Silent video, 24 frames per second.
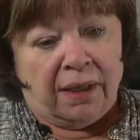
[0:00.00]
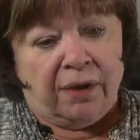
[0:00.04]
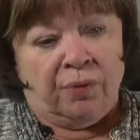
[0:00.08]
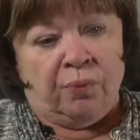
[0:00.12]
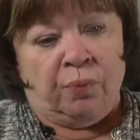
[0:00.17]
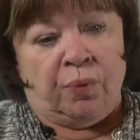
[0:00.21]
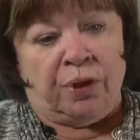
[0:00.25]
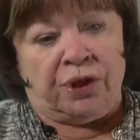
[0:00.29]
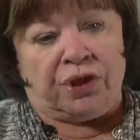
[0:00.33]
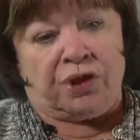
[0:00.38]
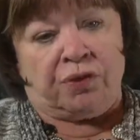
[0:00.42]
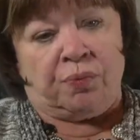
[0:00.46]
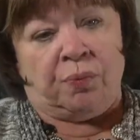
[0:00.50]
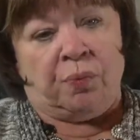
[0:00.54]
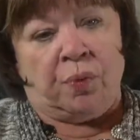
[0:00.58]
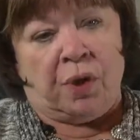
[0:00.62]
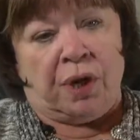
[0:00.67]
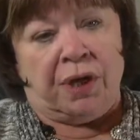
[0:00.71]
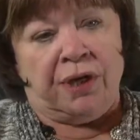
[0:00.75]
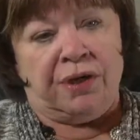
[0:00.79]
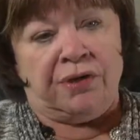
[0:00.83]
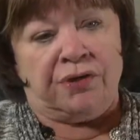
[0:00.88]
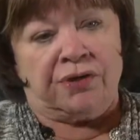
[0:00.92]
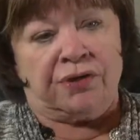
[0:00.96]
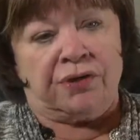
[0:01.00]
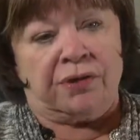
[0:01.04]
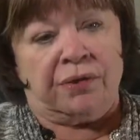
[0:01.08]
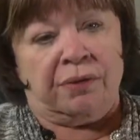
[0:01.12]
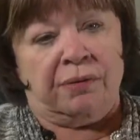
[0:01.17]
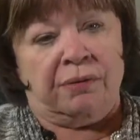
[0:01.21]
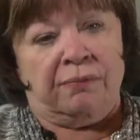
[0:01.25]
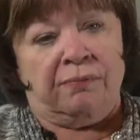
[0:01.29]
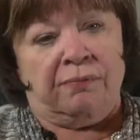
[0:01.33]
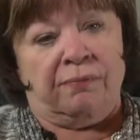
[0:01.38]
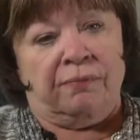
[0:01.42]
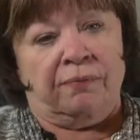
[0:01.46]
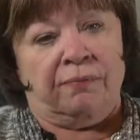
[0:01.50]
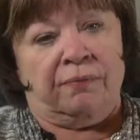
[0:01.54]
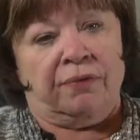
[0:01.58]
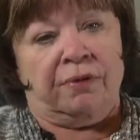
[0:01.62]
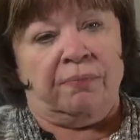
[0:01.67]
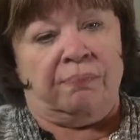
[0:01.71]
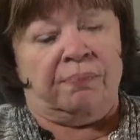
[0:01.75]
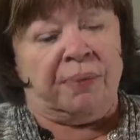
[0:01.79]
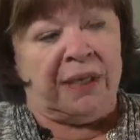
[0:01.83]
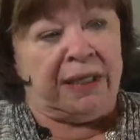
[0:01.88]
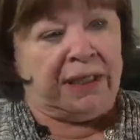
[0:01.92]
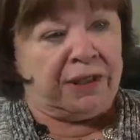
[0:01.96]
which was the
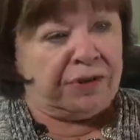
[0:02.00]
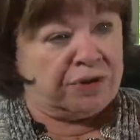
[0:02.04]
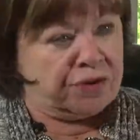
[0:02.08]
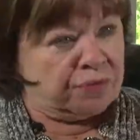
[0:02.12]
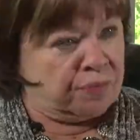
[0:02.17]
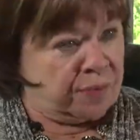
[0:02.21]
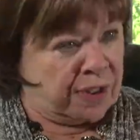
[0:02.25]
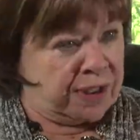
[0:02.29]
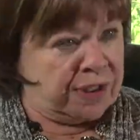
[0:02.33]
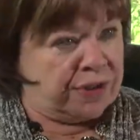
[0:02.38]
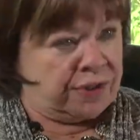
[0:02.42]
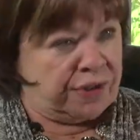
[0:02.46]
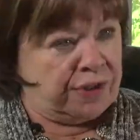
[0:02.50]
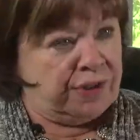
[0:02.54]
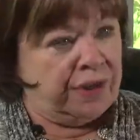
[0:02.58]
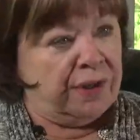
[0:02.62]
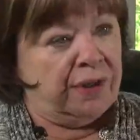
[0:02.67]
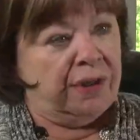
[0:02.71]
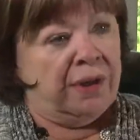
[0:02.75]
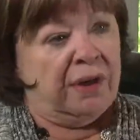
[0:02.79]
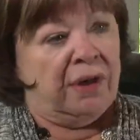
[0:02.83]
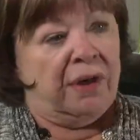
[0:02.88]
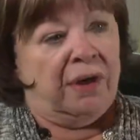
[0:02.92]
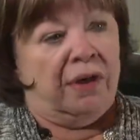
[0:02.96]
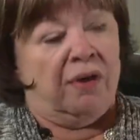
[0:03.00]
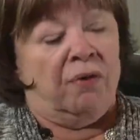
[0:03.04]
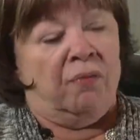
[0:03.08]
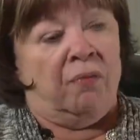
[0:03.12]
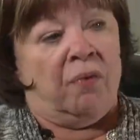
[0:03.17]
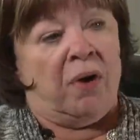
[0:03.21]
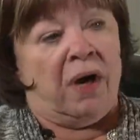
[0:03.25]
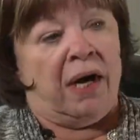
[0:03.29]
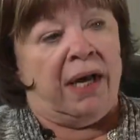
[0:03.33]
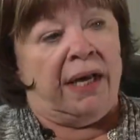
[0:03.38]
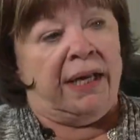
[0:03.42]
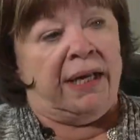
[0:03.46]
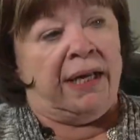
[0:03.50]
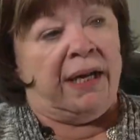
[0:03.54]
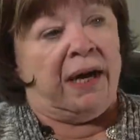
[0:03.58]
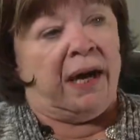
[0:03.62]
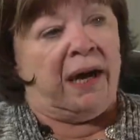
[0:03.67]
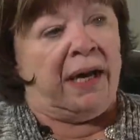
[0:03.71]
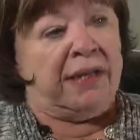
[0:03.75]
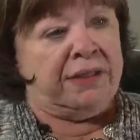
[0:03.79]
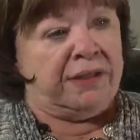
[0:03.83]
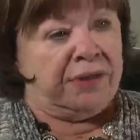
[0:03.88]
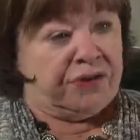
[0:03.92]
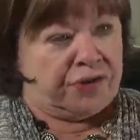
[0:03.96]
biggest reason why
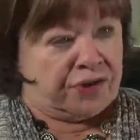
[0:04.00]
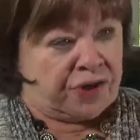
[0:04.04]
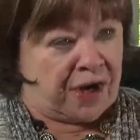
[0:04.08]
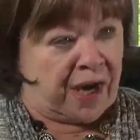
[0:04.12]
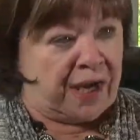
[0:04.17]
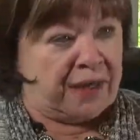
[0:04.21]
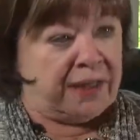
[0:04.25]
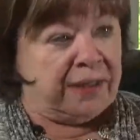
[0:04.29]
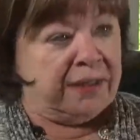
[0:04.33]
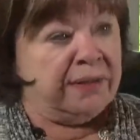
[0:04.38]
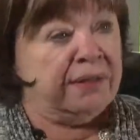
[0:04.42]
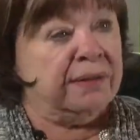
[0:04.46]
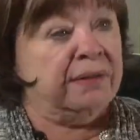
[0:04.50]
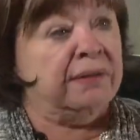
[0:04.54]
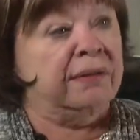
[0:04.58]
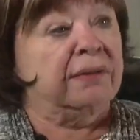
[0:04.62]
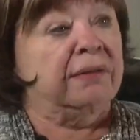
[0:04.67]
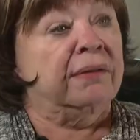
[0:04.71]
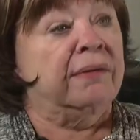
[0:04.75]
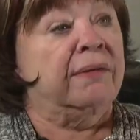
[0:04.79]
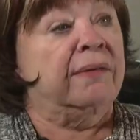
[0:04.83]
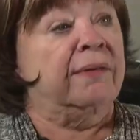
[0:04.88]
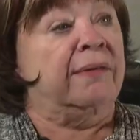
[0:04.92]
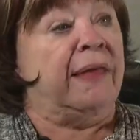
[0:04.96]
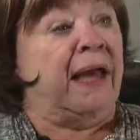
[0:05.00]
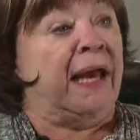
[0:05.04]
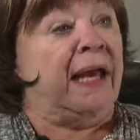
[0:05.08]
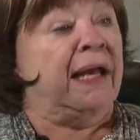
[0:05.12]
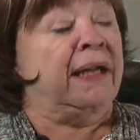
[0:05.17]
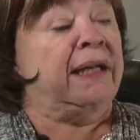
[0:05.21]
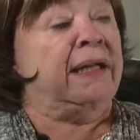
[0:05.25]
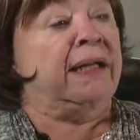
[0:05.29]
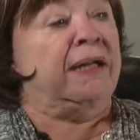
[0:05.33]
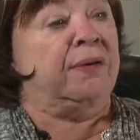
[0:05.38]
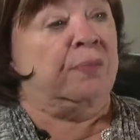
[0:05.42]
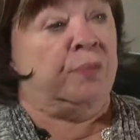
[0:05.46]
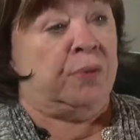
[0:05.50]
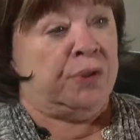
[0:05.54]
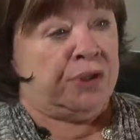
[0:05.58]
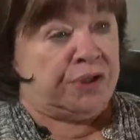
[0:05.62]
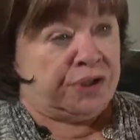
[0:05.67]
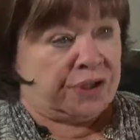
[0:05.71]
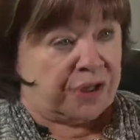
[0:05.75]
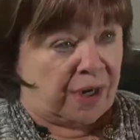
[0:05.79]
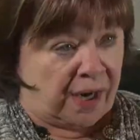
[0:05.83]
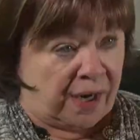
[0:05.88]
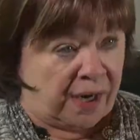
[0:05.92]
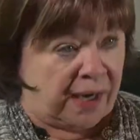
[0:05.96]
I decided that it was
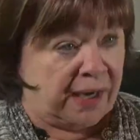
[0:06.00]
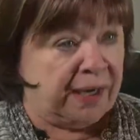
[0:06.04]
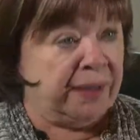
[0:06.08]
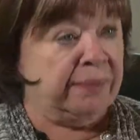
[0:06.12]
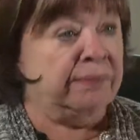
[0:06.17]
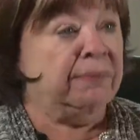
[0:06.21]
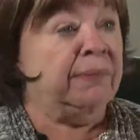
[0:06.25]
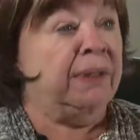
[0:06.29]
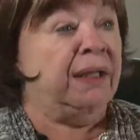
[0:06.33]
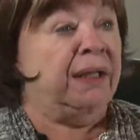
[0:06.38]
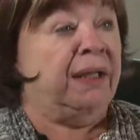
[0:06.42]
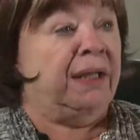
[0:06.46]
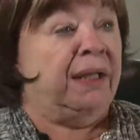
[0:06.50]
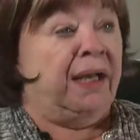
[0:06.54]
time